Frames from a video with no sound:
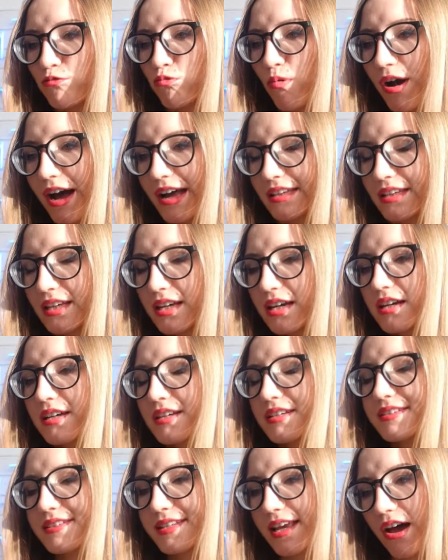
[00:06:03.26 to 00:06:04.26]
one.
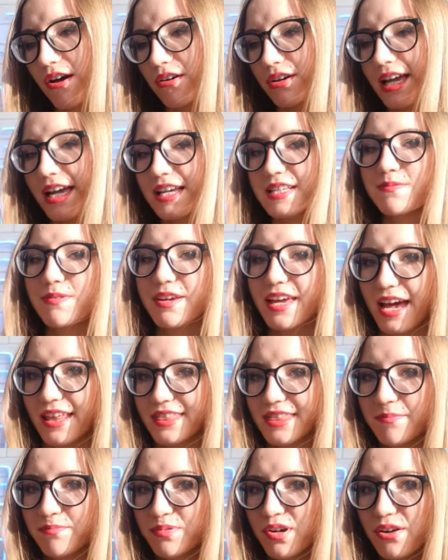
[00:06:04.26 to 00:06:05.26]
So guys, we got
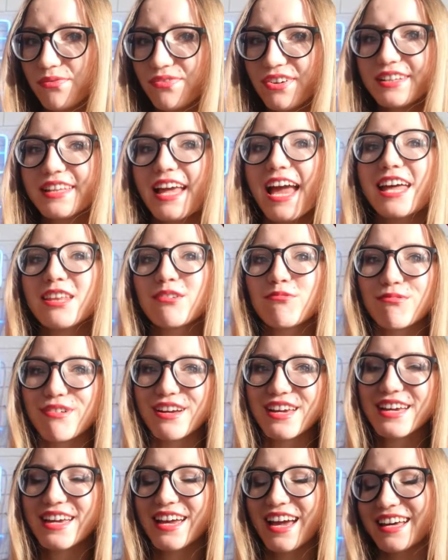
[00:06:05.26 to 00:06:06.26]
the profit and
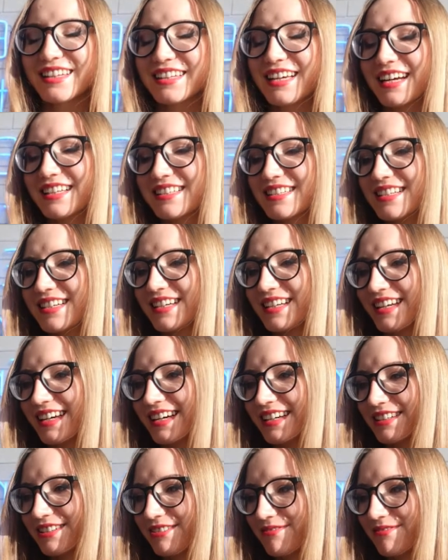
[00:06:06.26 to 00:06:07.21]
we can continue.